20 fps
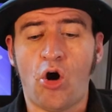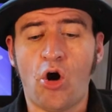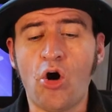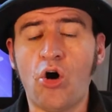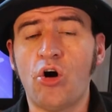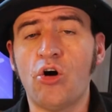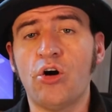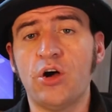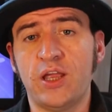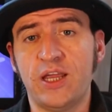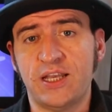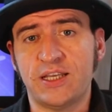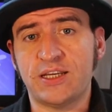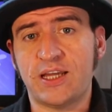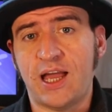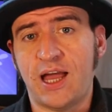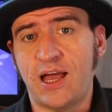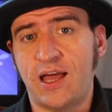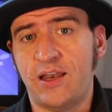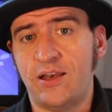Or it
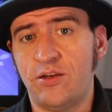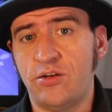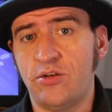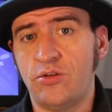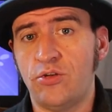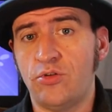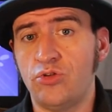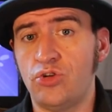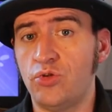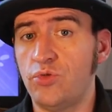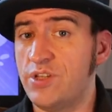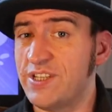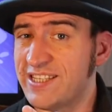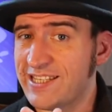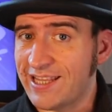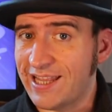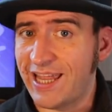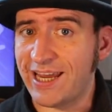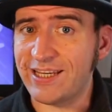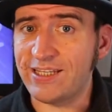can do the
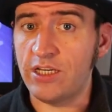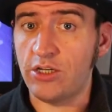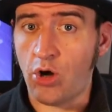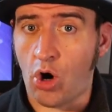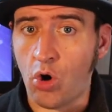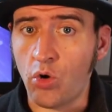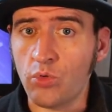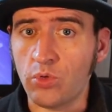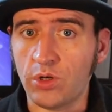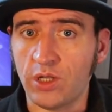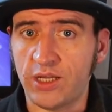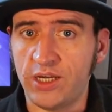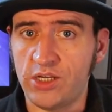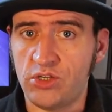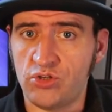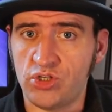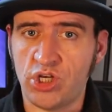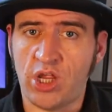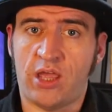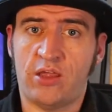selected
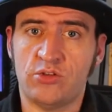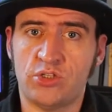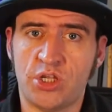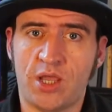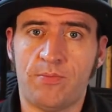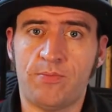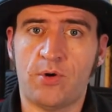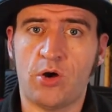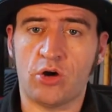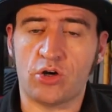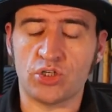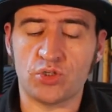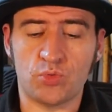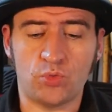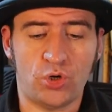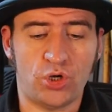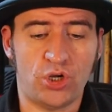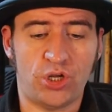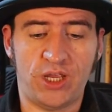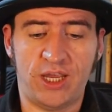only
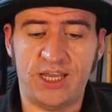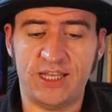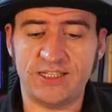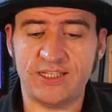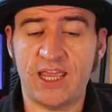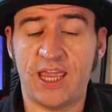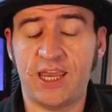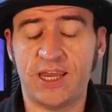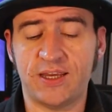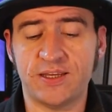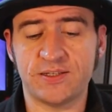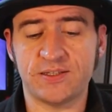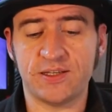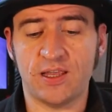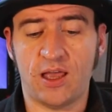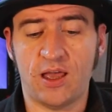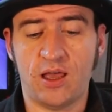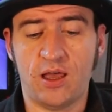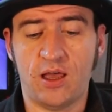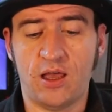checkbox, where it
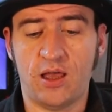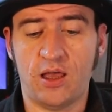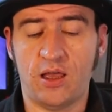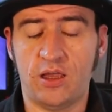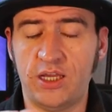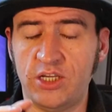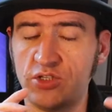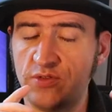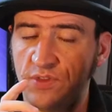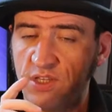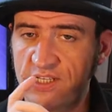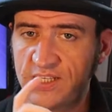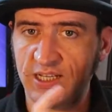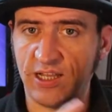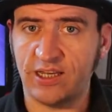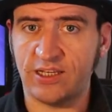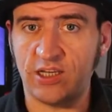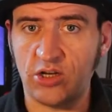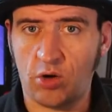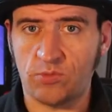takes each of the
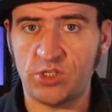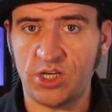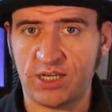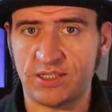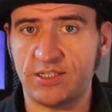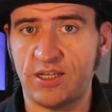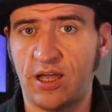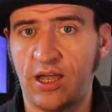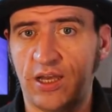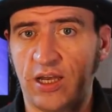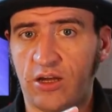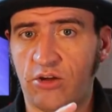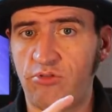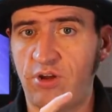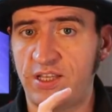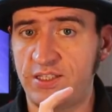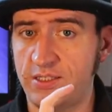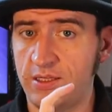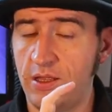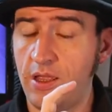selected objects and it
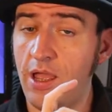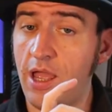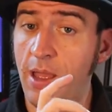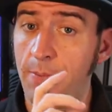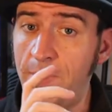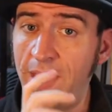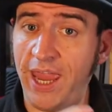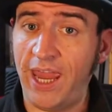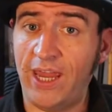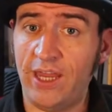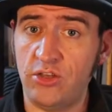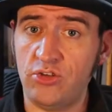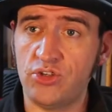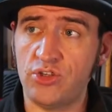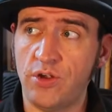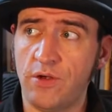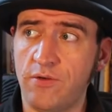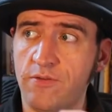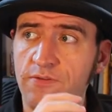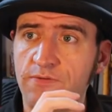creates a
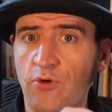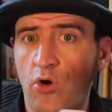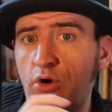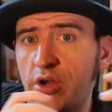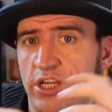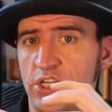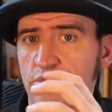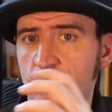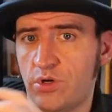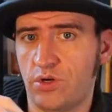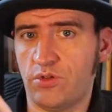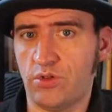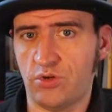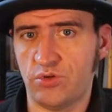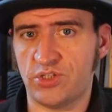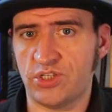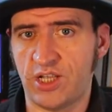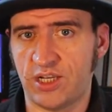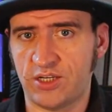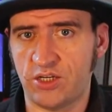page for each one of
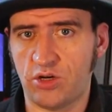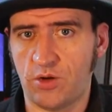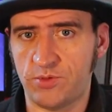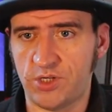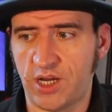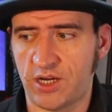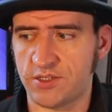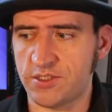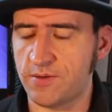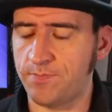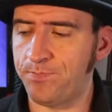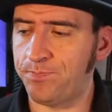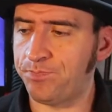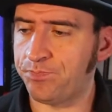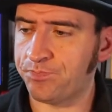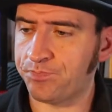those selected objects.